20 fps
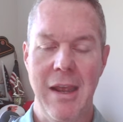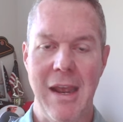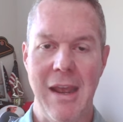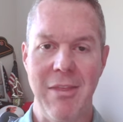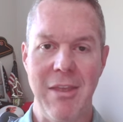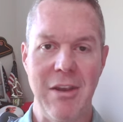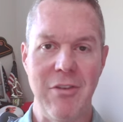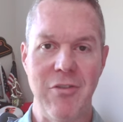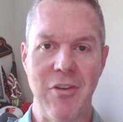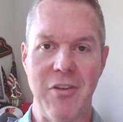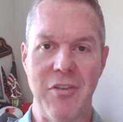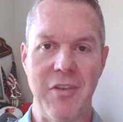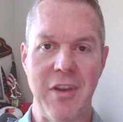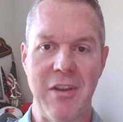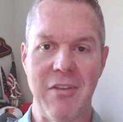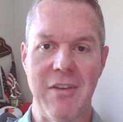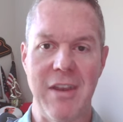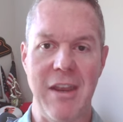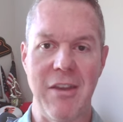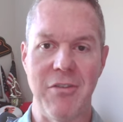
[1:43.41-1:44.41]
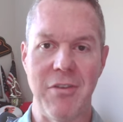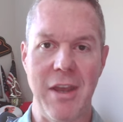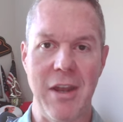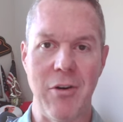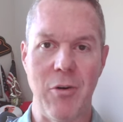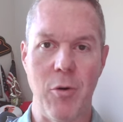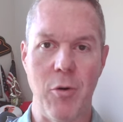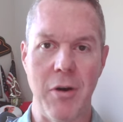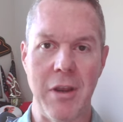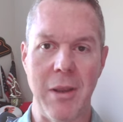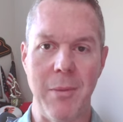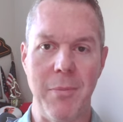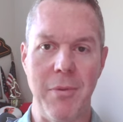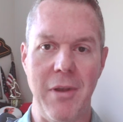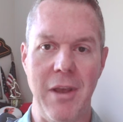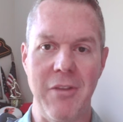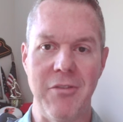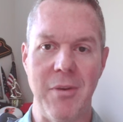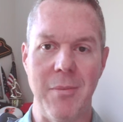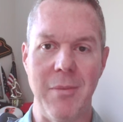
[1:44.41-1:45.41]
And then just 6 days later, Oregon
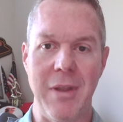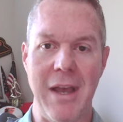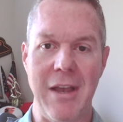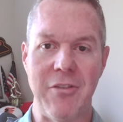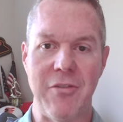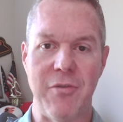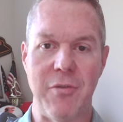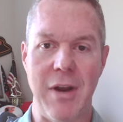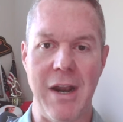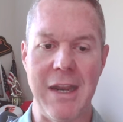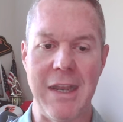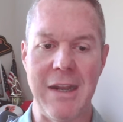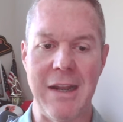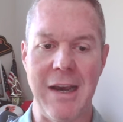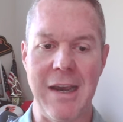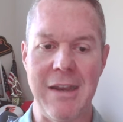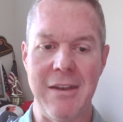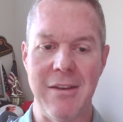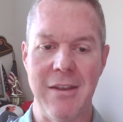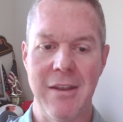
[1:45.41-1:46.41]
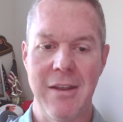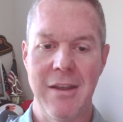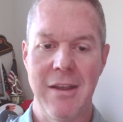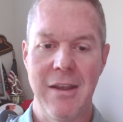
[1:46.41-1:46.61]
plays them last Friday night,